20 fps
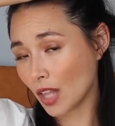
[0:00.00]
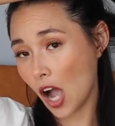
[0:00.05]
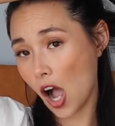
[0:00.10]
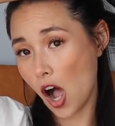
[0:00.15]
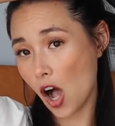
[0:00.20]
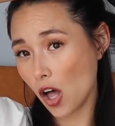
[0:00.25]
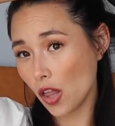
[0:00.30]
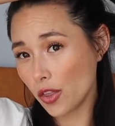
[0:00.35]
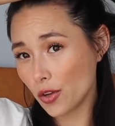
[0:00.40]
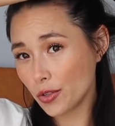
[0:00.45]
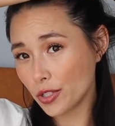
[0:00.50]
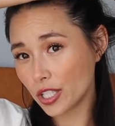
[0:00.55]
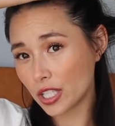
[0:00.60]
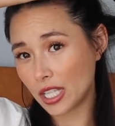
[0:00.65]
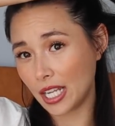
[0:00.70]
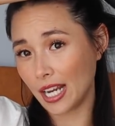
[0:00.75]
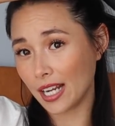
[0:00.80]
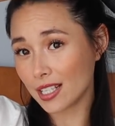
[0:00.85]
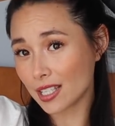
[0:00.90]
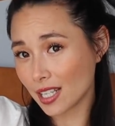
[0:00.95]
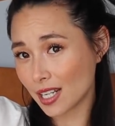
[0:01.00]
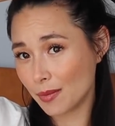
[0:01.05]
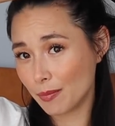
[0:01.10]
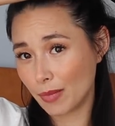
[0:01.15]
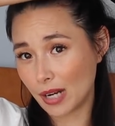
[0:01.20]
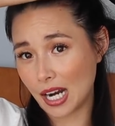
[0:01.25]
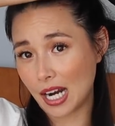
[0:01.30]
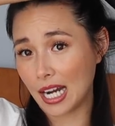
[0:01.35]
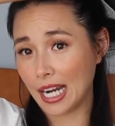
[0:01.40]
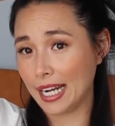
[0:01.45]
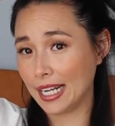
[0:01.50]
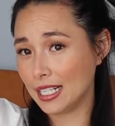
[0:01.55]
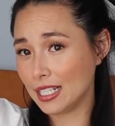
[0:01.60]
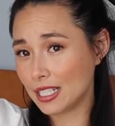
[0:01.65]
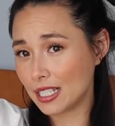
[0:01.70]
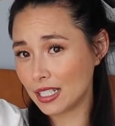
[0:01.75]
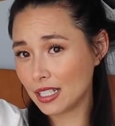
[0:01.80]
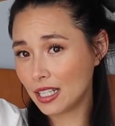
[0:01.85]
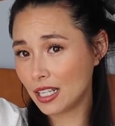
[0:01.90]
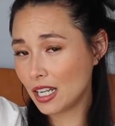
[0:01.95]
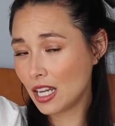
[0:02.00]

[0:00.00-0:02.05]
All those things combined